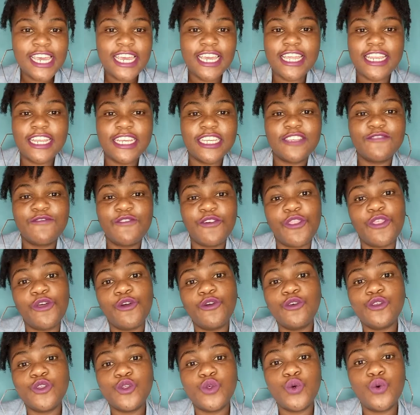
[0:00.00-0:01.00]
It is for
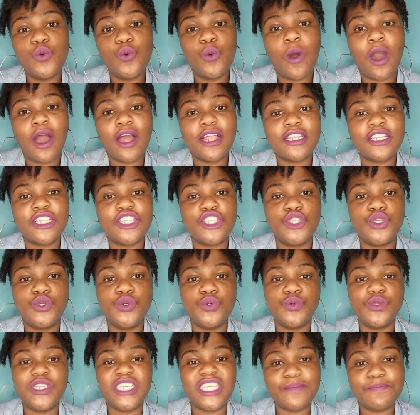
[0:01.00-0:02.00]
those who want
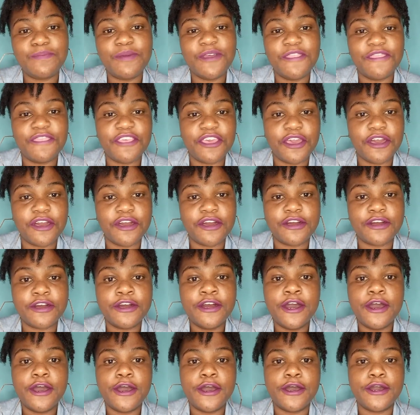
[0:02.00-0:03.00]
to deepen their
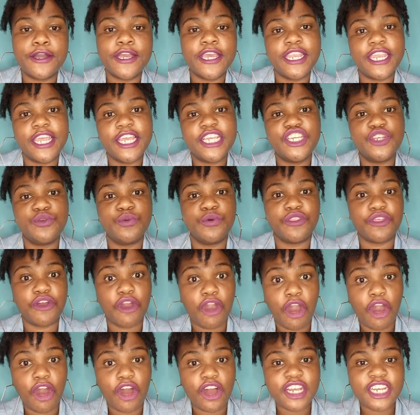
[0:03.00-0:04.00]
uh, connection with
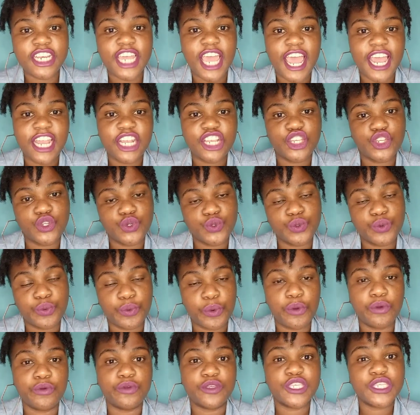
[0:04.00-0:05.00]
God and to
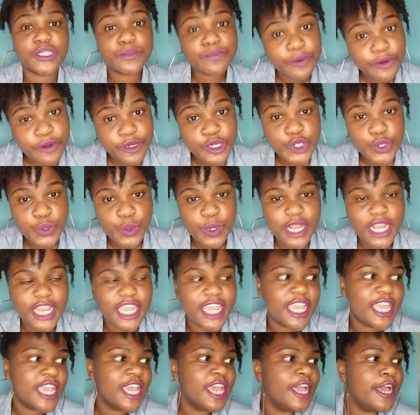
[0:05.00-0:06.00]
grow
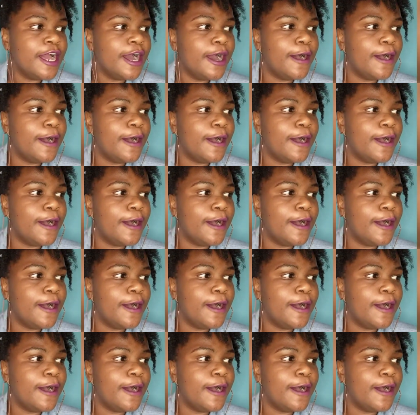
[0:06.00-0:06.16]
spiritually.